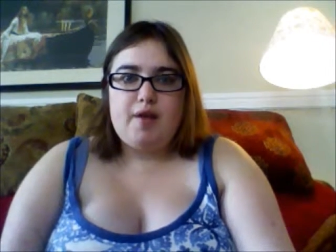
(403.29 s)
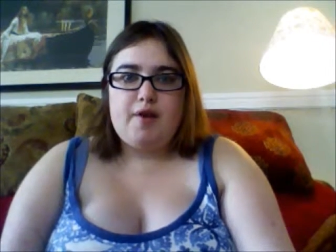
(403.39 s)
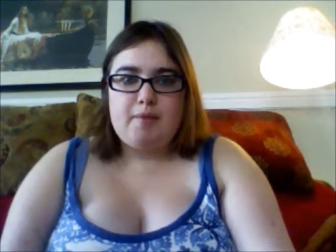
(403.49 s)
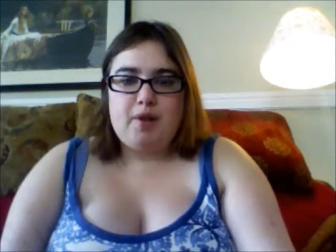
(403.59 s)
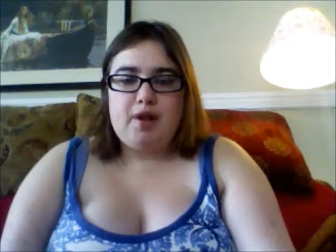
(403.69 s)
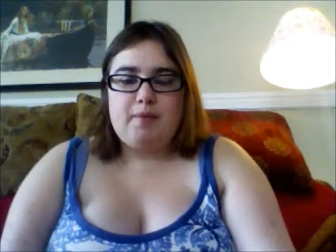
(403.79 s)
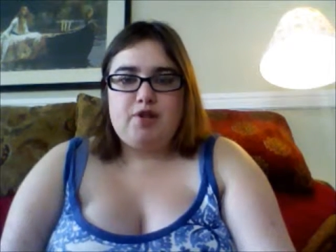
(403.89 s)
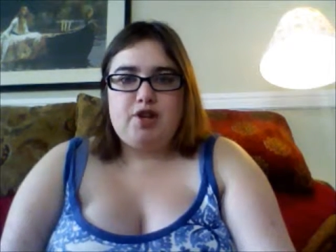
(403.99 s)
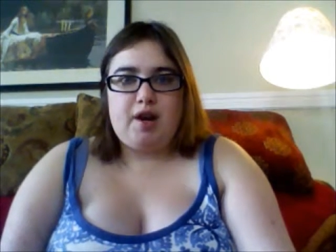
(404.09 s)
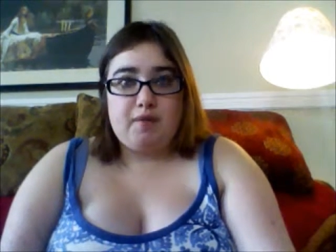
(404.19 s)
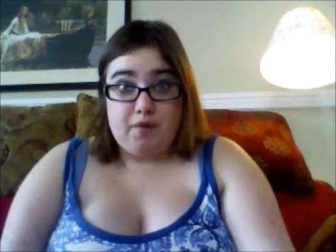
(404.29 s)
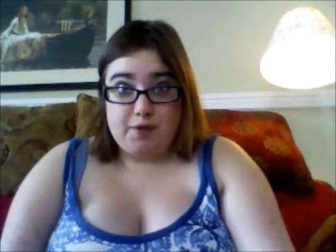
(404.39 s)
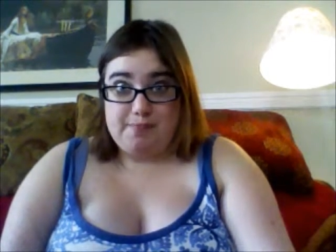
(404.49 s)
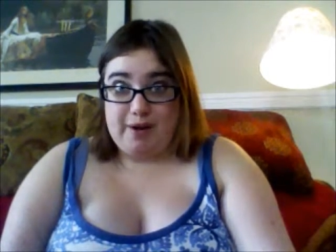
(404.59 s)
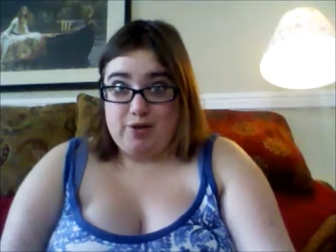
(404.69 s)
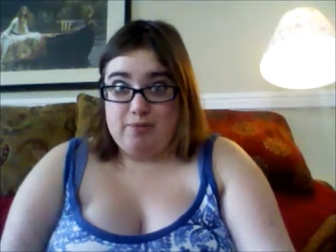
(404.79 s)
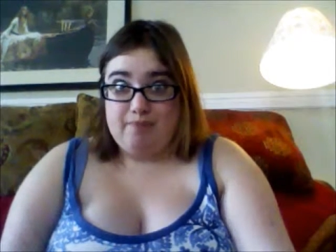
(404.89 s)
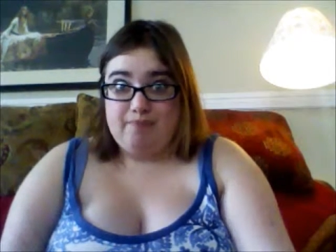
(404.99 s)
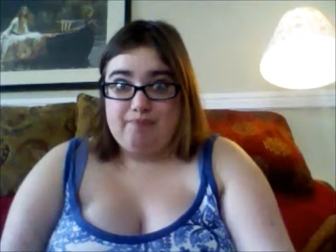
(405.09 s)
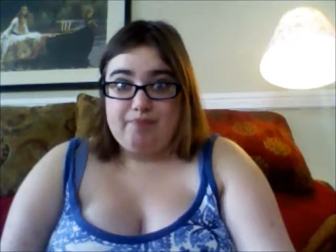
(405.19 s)
Thermal imaging and full spectrum.
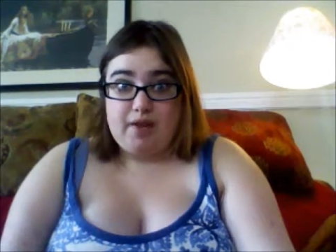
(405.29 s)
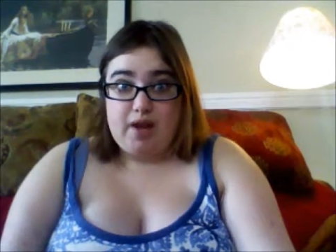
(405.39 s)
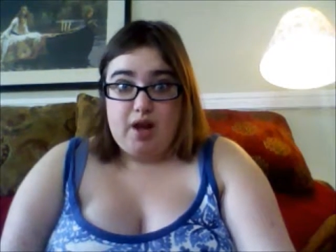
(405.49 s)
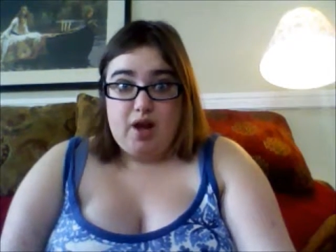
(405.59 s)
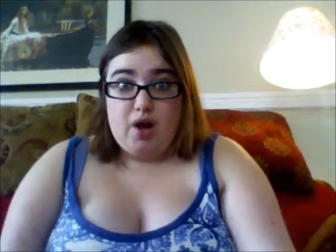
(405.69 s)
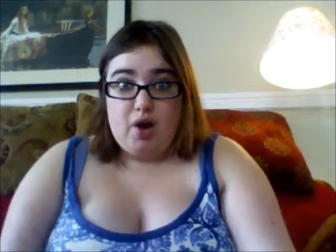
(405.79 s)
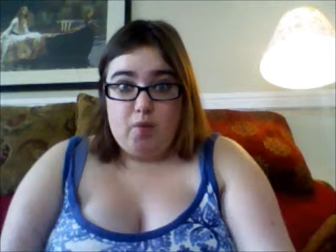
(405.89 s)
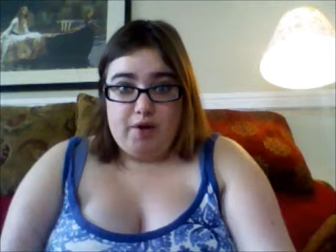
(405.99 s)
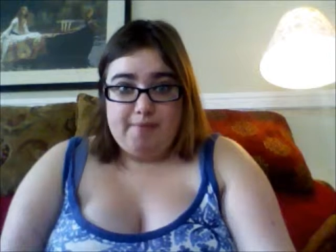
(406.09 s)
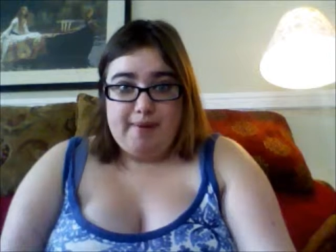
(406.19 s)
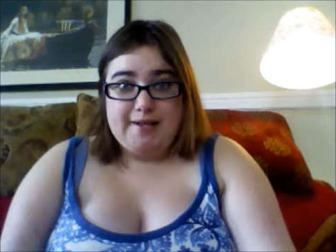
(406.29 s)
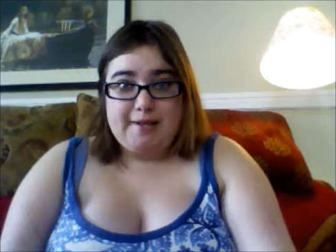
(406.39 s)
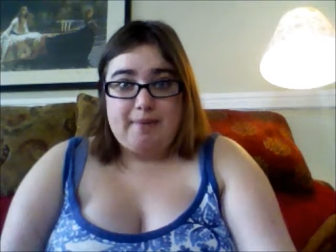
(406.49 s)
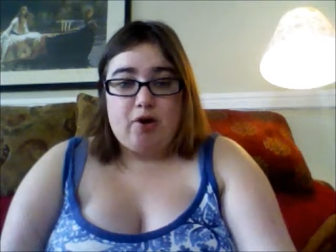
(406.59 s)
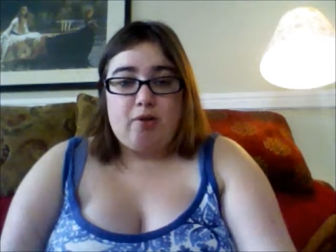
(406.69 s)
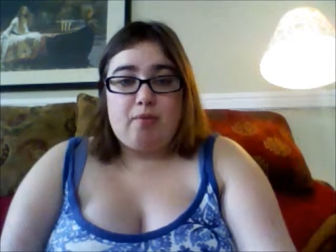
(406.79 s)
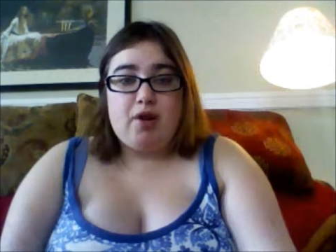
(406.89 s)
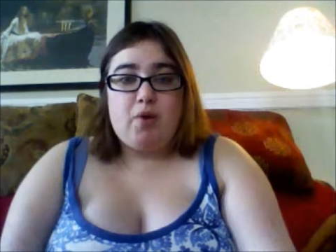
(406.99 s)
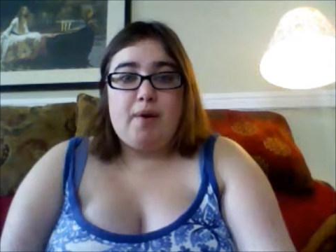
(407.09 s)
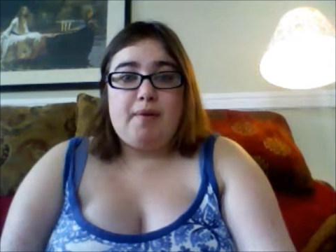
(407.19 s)
While the best
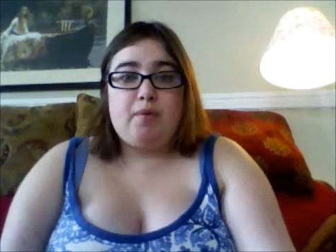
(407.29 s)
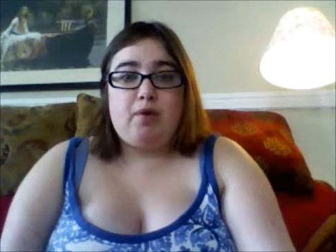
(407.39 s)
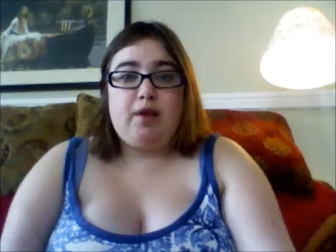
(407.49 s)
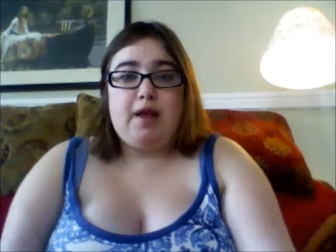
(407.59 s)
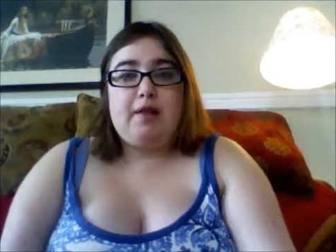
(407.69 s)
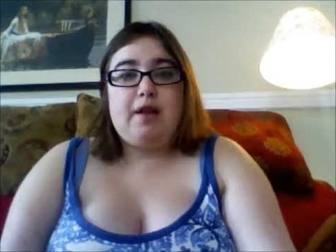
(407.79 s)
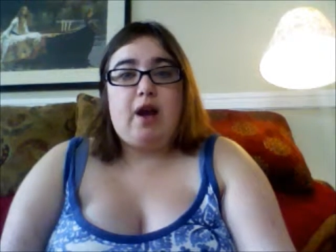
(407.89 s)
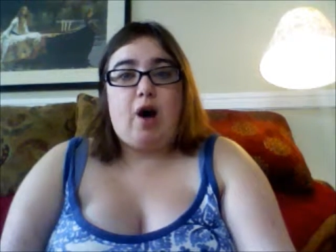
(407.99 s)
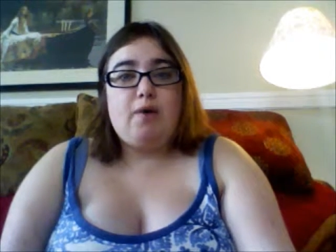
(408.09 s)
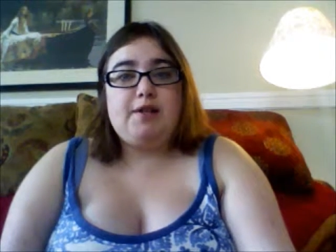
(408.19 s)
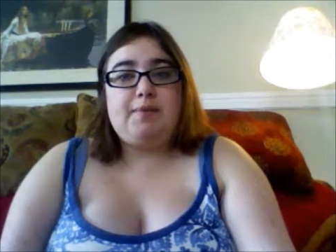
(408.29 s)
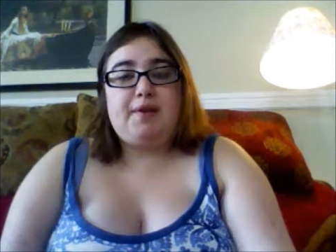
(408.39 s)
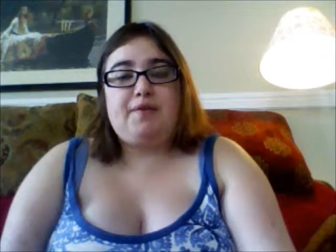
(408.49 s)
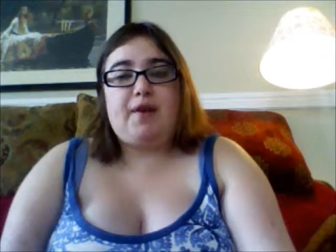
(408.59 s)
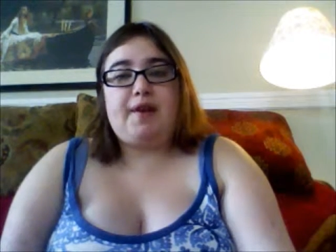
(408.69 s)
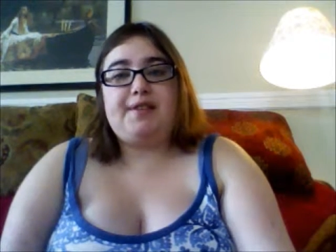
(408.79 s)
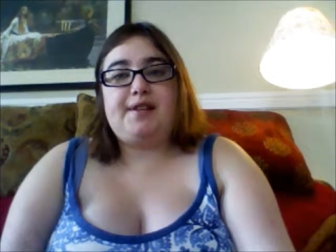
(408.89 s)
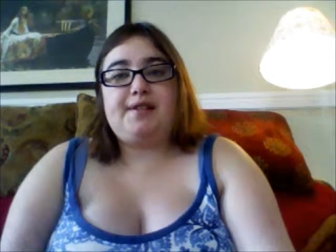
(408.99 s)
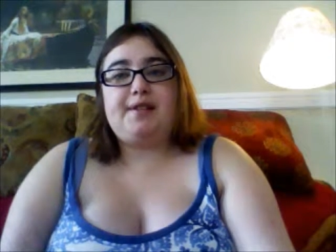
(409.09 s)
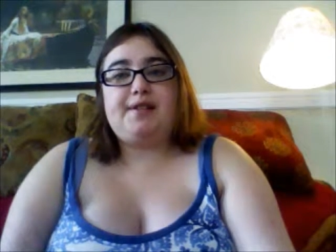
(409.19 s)
paranormal equipment will likely always be the five
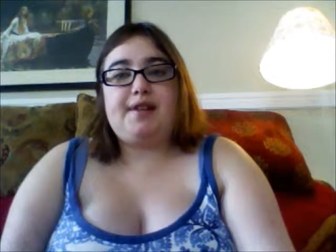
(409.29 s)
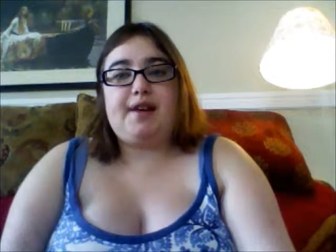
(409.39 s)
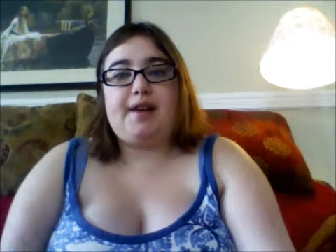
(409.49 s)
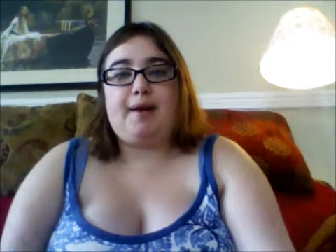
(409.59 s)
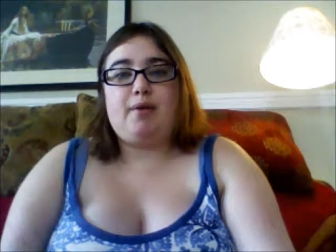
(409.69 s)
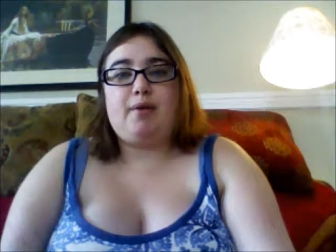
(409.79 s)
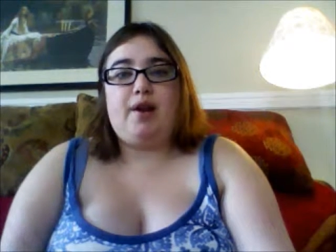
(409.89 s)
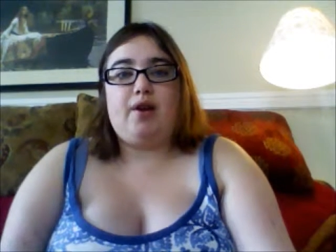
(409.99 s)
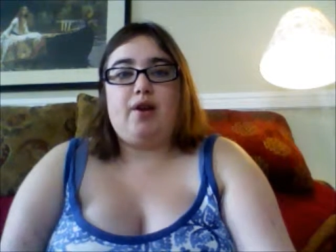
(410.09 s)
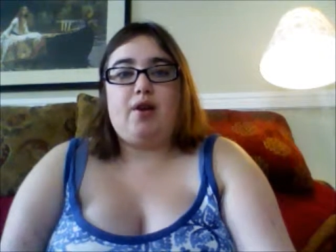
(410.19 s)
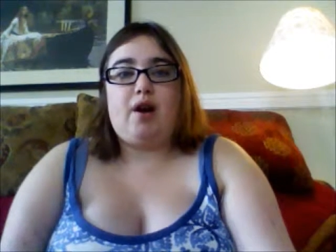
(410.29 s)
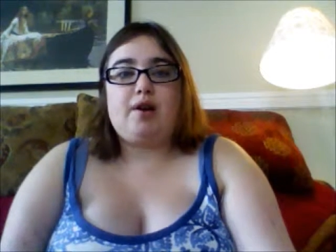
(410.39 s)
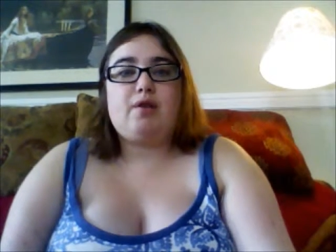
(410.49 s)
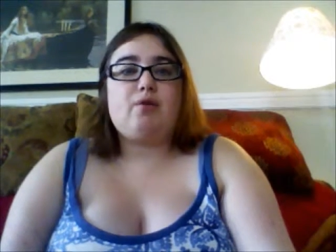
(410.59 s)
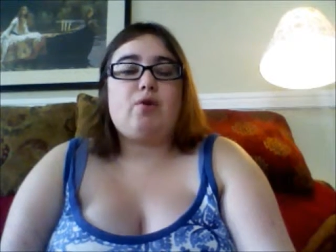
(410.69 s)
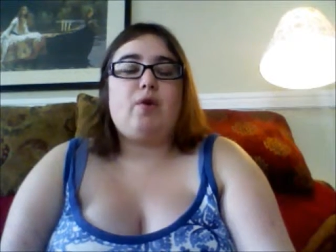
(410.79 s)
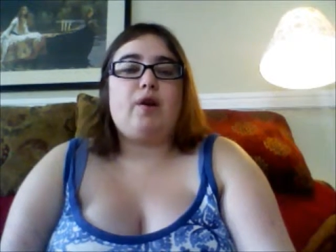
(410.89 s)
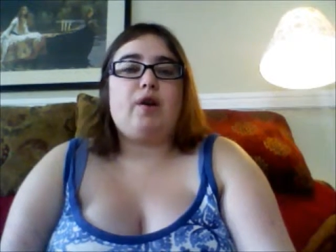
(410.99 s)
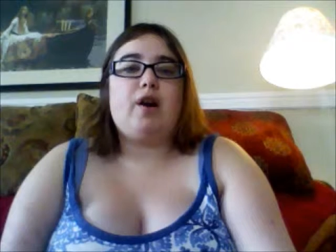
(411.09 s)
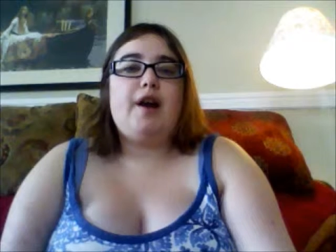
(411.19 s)
senses, a camera, and a good audio
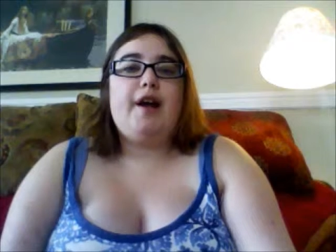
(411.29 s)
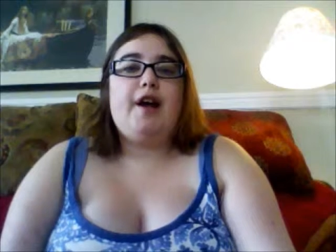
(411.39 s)
recorder,